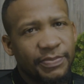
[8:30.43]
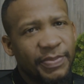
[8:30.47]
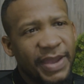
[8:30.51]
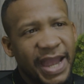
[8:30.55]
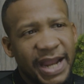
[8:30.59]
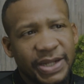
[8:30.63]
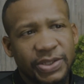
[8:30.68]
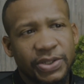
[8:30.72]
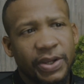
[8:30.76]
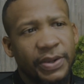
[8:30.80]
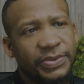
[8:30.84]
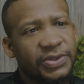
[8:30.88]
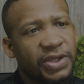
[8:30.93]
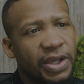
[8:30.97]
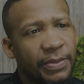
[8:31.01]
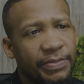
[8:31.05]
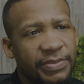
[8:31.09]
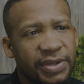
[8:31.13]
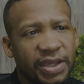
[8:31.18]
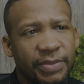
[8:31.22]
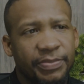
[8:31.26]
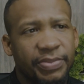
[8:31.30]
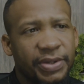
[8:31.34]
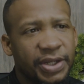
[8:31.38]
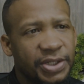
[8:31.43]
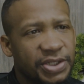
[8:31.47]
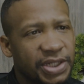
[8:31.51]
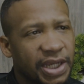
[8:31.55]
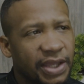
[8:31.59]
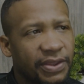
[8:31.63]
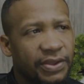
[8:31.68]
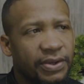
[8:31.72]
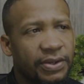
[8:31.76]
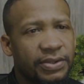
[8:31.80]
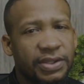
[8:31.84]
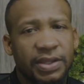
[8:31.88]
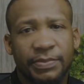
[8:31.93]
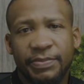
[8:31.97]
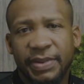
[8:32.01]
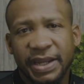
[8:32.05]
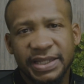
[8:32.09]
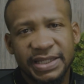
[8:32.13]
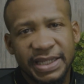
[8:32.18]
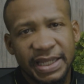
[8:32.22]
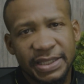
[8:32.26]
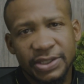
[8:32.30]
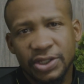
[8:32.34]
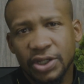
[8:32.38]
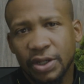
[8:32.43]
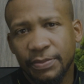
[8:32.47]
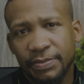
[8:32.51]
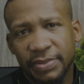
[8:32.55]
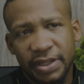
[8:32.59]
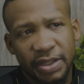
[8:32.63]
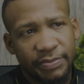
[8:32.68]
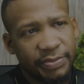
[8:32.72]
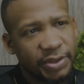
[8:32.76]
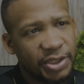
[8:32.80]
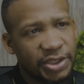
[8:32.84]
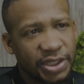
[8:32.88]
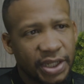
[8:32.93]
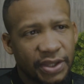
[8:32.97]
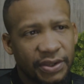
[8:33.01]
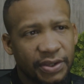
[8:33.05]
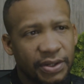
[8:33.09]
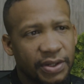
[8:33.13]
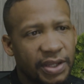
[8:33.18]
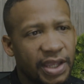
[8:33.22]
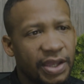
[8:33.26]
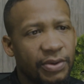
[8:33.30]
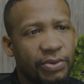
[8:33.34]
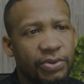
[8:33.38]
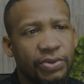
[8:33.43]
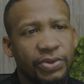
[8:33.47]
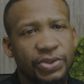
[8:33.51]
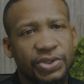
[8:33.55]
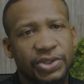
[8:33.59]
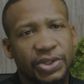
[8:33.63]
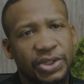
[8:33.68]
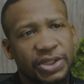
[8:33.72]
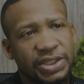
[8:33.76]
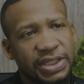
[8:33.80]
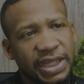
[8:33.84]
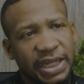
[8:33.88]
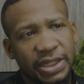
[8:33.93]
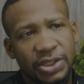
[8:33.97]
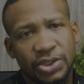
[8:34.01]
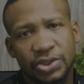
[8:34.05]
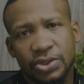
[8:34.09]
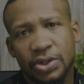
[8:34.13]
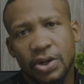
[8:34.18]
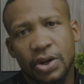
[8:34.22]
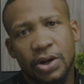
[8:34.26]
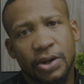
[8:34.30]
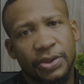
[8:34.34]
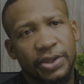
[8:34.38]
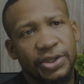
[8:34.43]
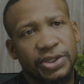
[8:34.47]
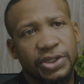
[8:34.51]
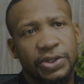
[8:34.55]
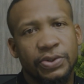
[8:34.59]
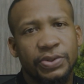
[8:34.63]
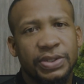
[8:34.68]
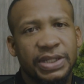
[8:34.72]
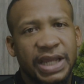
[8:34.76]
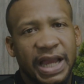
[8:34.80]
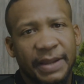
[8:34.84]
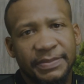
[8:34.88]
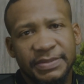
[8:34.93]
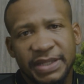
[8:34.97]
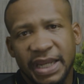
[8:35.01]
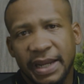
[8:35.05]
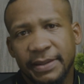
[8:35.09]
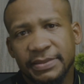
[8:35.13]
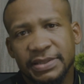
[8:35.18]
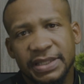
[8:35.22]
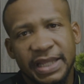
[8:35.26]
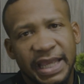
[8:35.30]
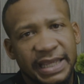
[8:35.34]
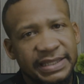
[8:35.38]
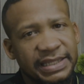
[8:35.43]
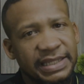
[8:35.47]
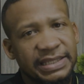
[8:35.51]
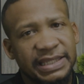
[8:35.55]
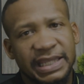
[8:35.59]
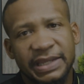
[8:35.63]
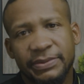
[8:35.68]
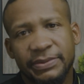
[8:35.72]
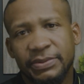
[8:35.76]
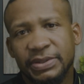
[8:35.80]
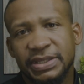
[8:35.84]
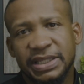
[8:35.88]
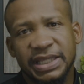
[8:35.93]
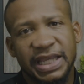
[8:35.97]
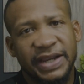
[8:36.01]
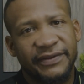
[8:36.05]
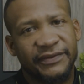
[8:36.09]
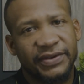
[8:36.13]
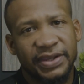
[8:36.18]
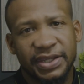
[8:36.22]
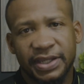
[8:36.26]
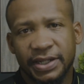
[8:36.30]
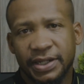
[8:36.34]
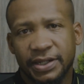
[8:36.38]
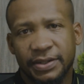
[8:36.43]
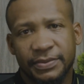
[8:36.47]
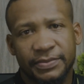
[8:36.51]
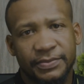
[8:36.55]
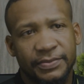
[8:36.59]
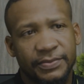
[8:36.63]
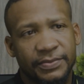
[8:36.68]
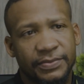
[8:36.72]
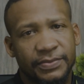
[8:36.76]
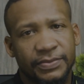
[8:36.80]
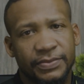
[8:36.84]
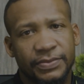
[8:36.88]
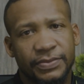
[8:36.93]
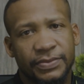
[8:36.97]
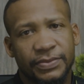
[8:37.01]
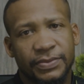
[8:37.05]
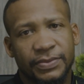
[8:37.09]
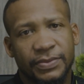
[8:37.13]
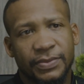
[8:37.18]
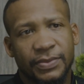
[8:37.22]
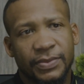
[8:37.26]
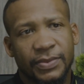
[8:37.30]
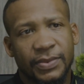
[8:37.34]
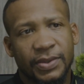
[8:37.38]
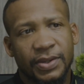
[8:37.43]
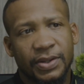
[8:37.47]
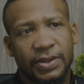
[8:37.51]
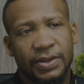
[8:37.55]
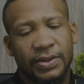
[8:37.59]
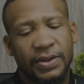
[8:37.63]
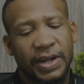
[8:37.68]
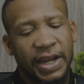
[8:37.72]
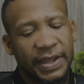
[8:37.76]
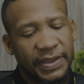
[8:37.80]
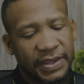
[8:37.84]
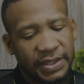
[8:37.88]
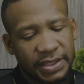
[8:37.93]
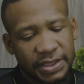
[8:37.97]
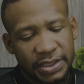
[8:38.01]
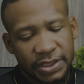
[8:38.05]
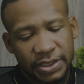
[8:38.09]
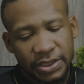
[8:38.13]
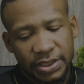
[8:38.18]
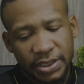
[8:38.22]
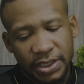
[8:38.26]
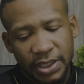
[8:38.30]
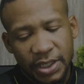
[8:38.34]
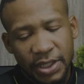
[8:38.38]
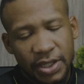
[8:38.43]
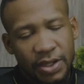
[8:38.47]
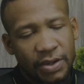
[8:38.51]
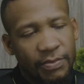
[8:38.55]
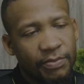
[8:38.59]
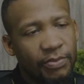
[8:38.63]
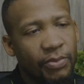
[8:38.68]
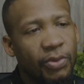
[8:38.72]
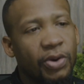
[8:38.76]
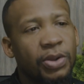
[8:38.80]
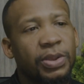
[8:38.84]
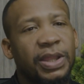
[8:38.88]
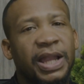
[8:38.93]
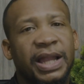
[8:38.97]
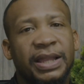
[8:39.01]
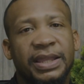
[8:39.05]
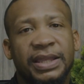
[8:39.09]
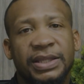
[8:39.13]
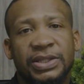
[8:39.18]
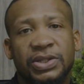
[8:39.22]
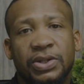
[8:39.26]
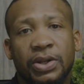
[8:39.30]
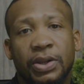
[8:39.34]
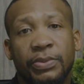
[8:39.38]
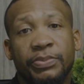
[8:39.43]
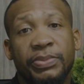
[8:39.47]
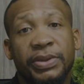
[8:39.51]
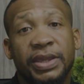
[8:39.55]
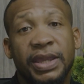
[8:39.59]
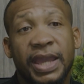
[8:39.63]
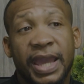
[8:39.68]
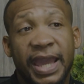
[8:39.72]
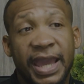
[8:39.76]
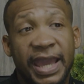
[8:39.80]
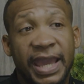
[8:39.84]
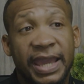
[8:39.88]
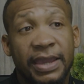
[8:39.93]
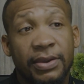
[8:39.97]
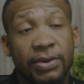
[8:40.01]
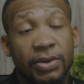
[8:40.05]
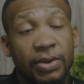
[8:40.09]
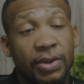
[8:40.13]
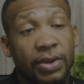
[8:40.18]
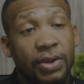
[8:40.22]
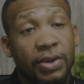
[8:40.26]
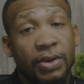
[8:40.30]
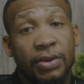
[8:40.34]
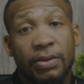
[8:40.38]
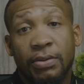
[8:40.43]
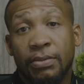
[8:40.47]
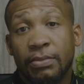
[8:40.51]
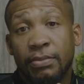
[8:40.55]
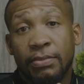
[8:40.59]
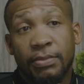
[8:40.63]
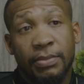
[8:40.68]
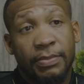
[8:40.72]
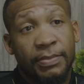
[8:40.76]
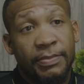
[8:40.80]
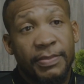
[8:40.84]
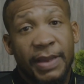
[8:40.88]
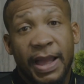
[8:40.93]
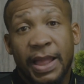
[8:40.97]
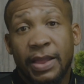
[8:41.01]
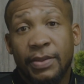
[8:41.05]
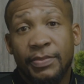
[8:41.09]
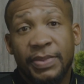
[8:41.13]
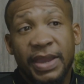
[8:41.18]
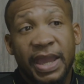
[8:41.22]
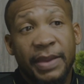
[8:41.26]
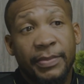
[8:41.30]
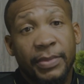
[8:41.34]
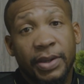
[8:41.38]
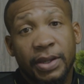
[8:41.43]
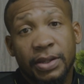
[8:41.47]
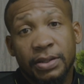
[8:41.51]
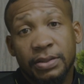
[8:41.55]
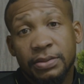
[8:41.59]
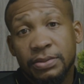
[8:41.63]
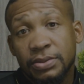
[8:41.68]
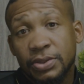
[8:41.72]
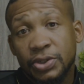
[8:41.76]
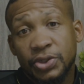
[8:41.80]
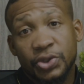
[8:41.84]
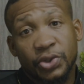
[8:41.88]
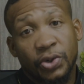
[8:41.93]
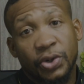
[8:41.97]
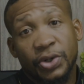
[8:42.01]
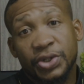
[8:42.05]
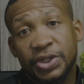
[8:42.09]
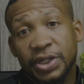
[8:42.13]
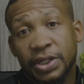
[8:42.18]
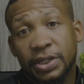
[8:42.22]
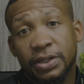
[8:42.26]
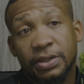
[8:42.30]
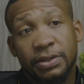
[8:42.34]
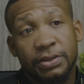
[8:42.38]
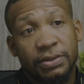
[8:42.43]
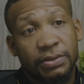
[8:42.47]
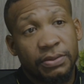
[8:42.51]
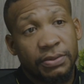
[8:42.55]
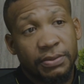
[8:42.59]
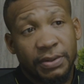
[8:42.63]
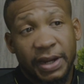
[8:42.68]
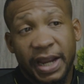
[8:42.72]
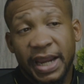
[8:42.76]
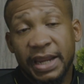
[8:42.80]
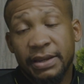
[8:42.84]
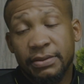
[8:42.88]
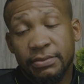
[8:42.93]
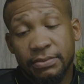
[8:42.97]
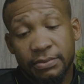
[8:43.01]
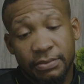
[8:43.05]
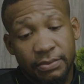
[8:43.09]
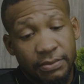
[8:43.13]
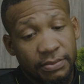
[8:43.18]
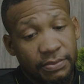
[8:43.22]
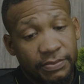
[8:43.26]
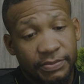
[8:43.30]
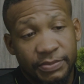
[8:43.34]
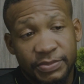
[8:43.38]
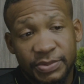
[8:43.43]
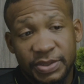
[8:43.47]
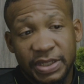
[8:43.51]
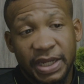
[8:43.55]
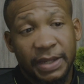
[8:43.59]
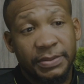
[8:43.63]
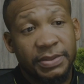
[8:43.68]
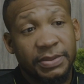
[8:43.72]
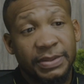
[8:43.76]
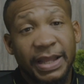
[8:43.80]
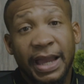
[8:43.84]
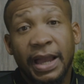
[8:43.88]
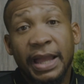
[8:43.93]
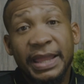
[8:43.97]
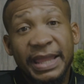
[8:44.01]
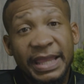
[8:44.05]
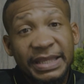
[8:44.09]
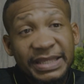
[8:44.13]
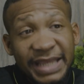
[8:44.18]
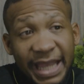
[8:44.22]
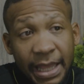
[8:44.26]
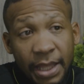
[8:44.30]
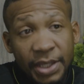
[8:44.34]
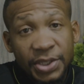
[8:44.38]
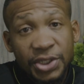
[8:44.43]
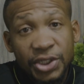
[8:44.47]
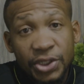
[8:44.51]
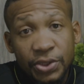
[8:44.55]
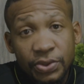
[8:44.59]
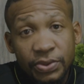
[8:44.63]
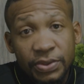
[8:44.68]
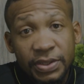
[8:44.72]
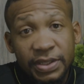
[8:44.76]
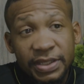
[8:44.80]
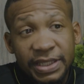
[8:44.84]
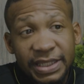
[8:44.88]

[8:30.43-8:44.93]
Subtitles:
Pac-12 is going to be up on each other. The Big Ten is going to be up each other, and who's going to stand strong are the two top teams in the SEC we see every year. Right, this is more likely it's going to be a Alabama, Georgia, right, championship. Now, it's LSU.